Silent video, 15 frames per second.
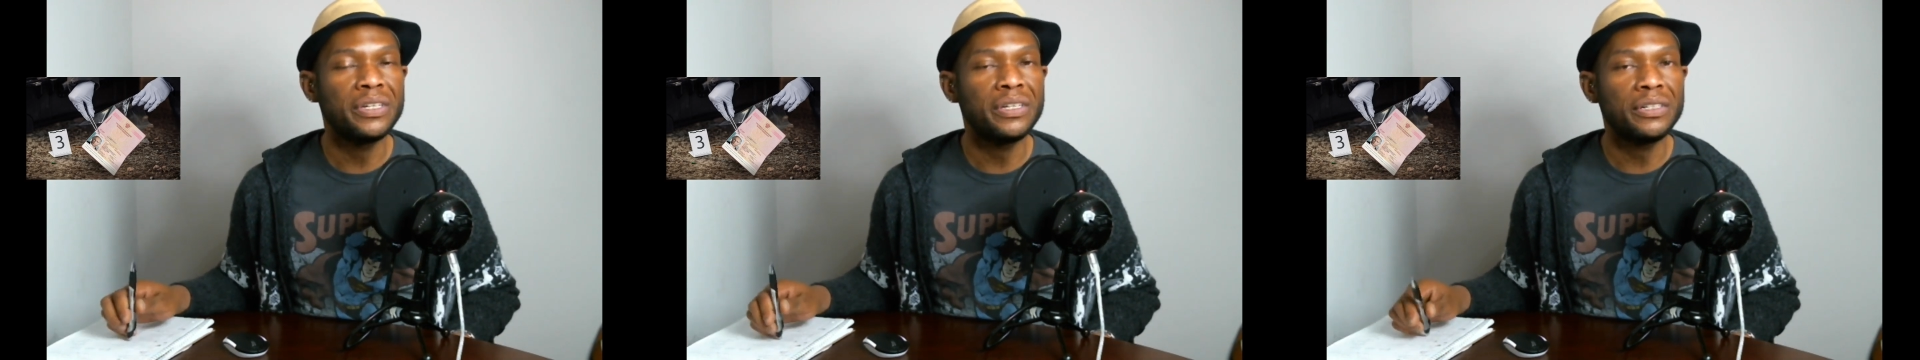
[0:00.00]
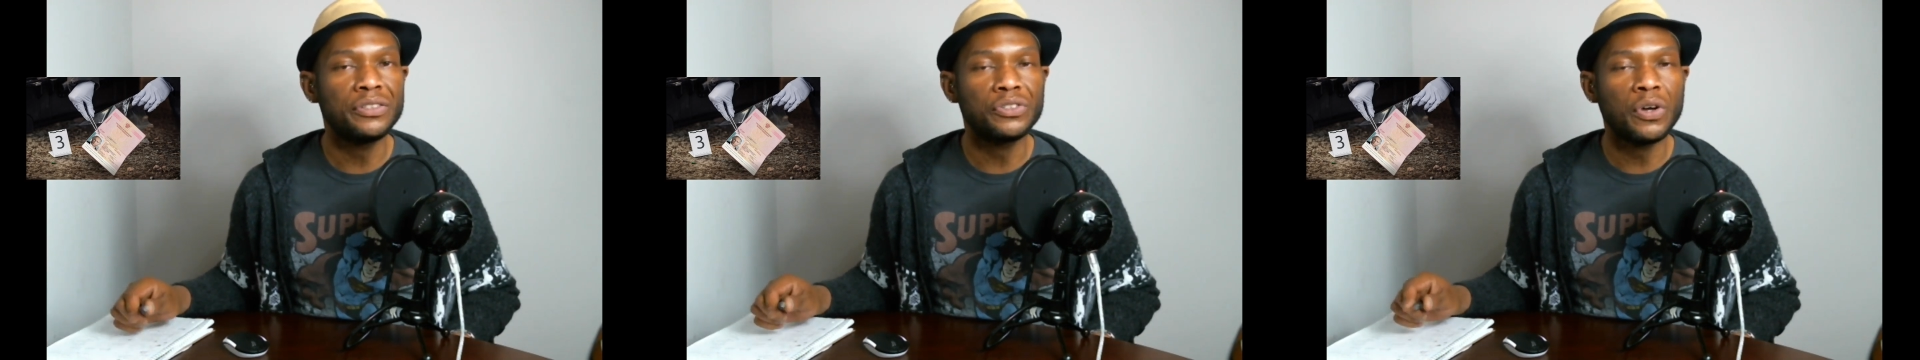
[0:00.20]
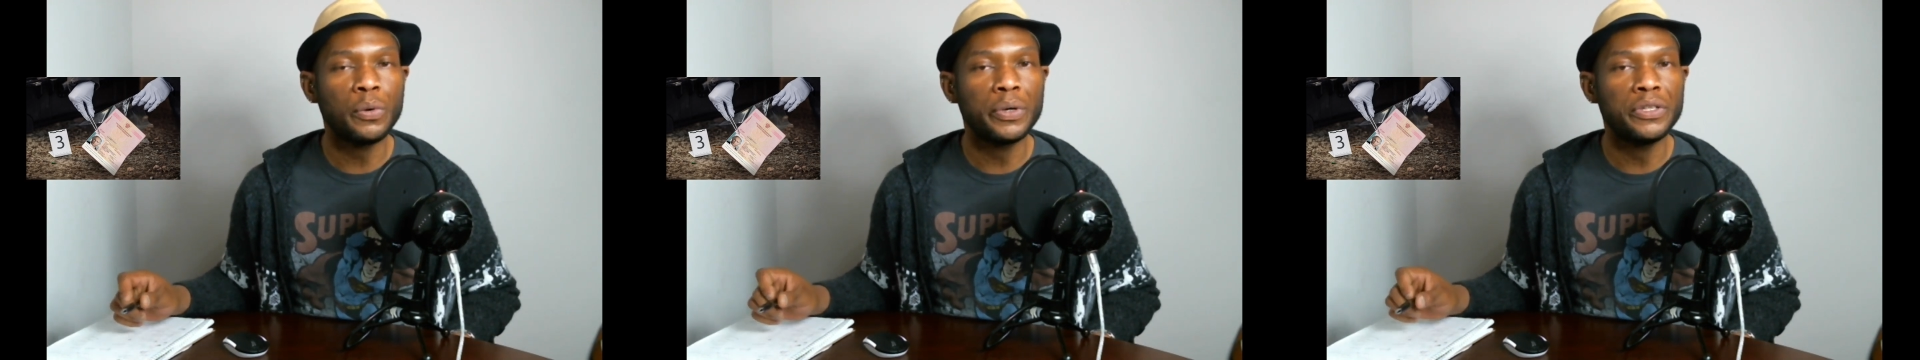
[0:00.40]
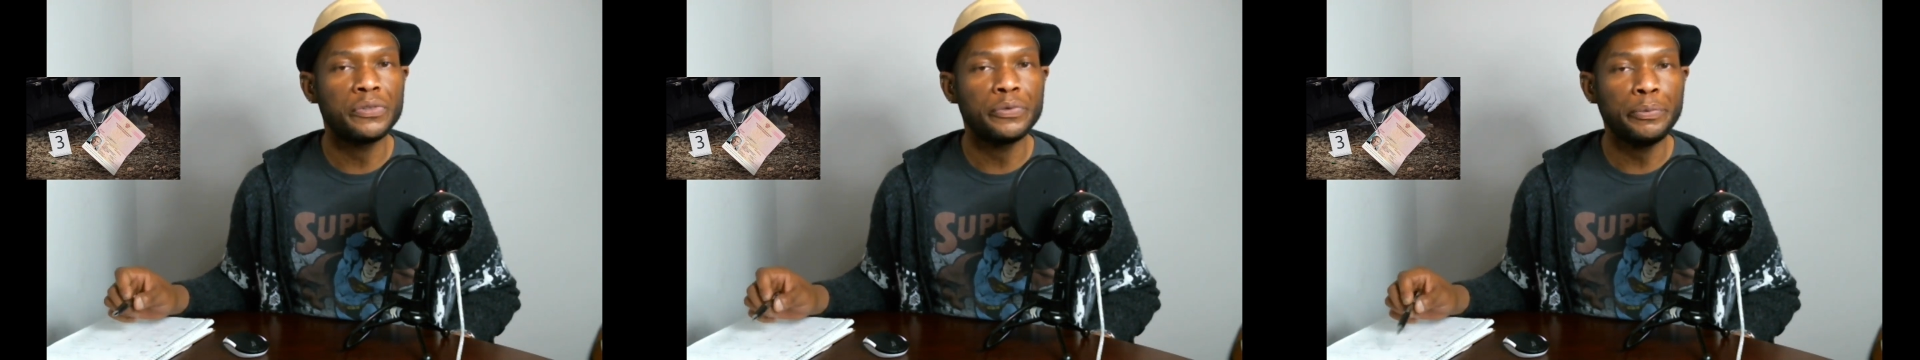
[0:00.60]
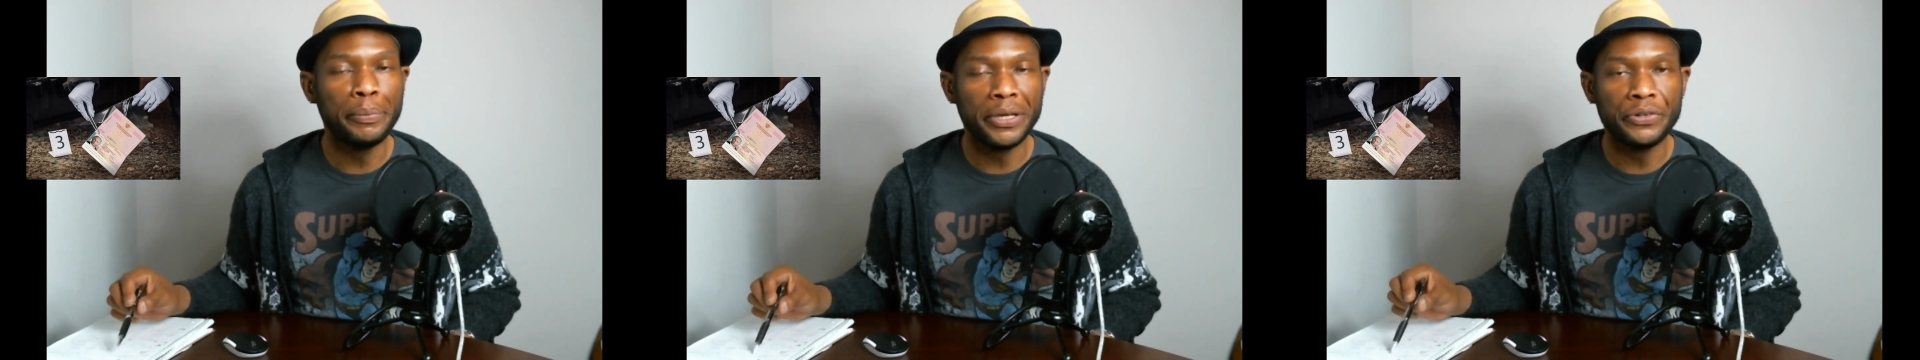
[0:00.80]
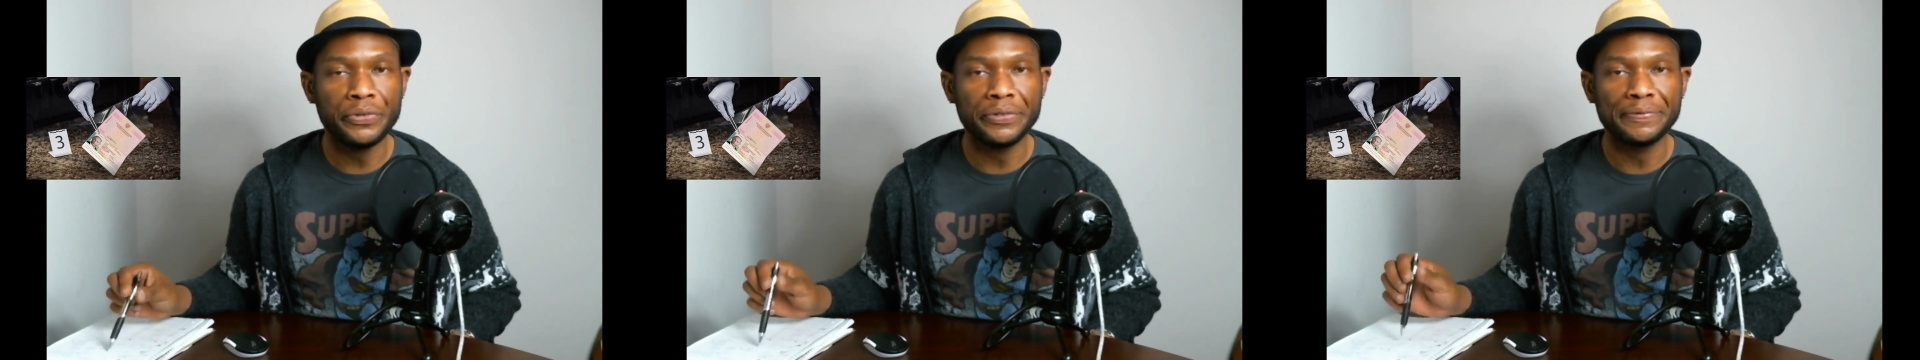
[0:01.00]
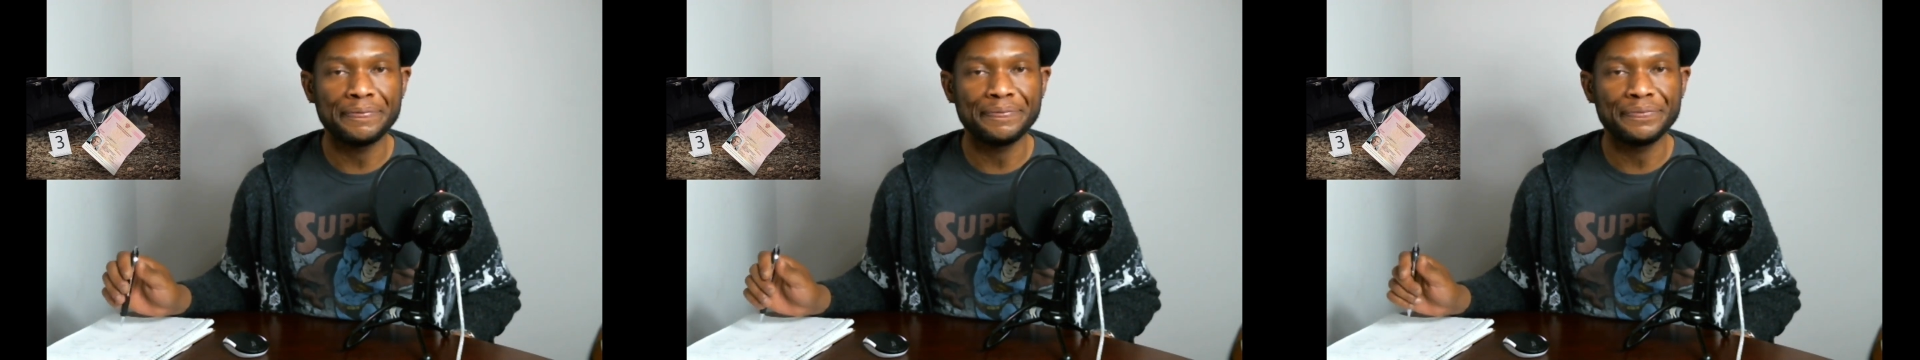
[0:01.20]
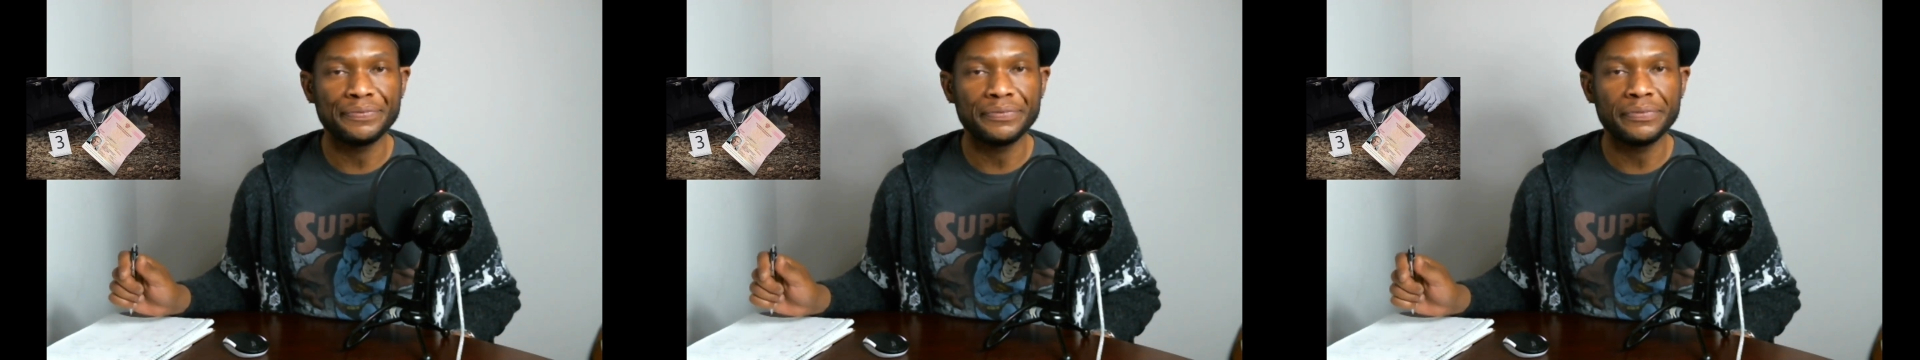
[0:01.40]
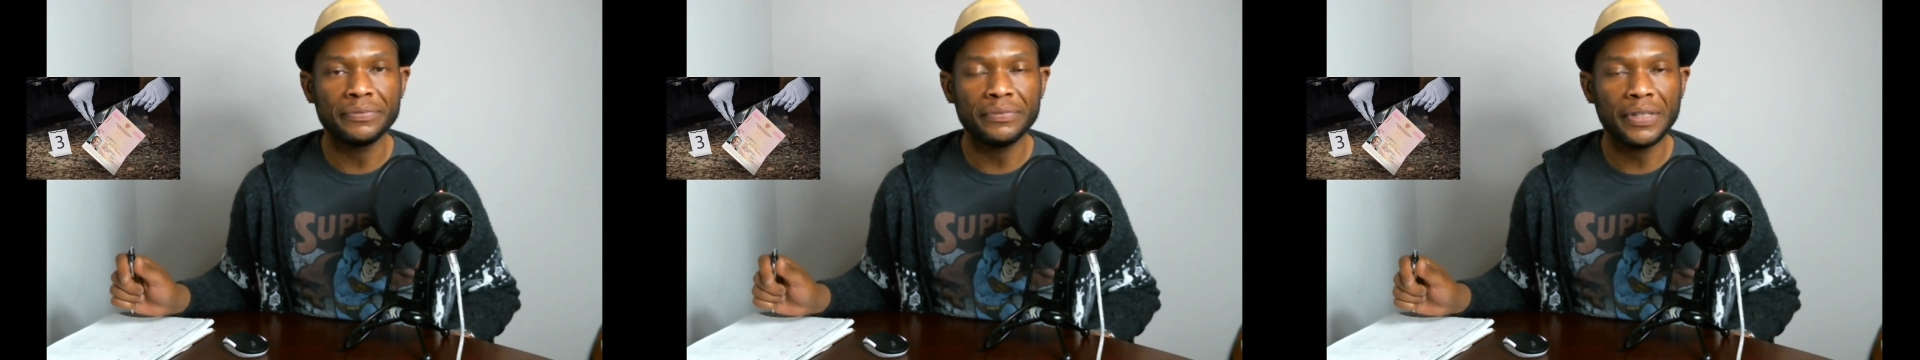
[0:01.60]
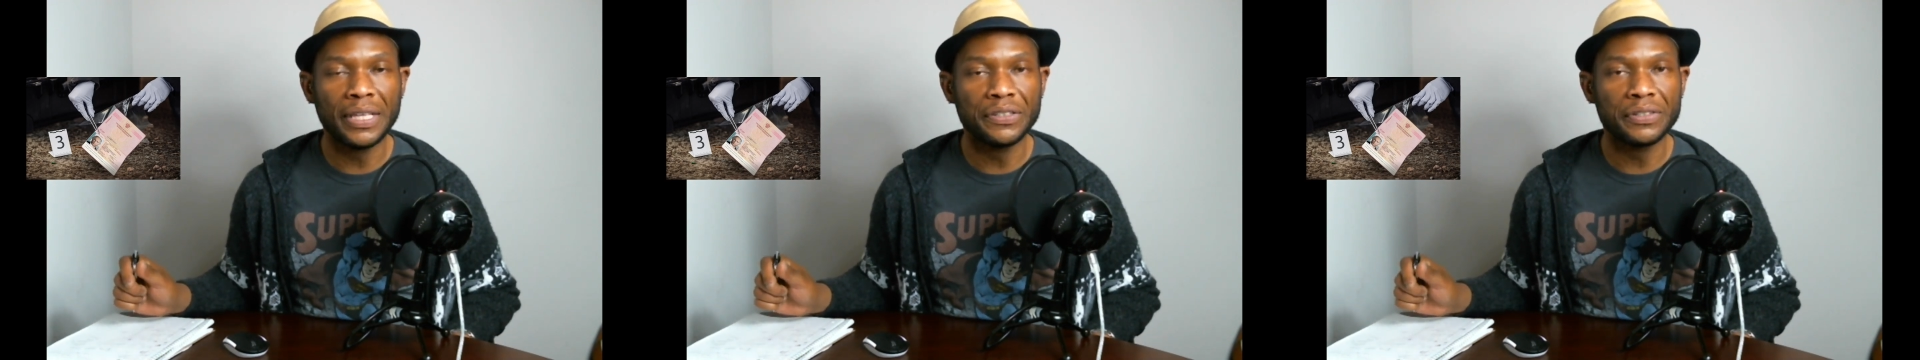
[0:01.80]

as always, Patreon. Thanks,